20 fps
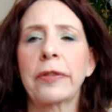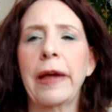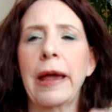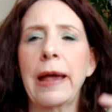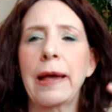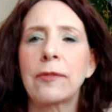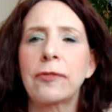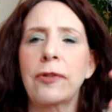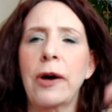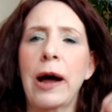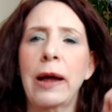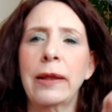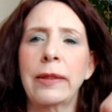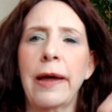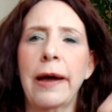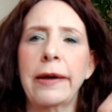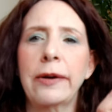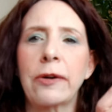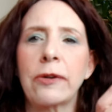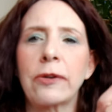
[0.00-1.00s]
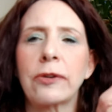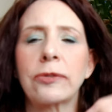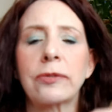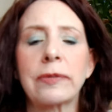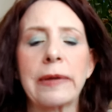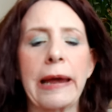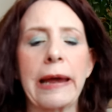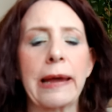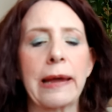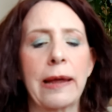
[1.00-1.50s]
They have
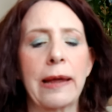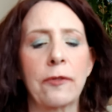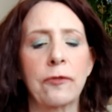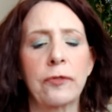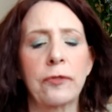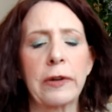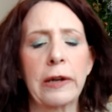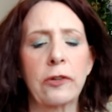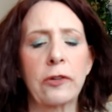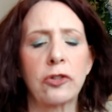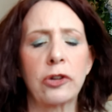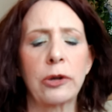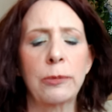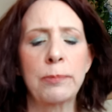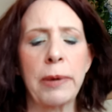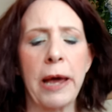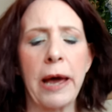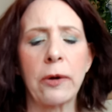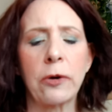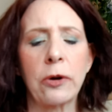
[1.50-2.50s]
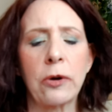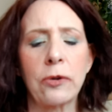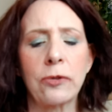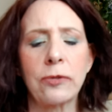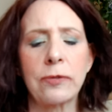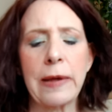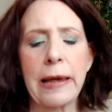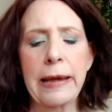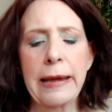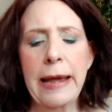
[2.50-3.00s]
highlighters and finishing
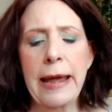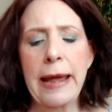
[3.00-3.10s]
powders,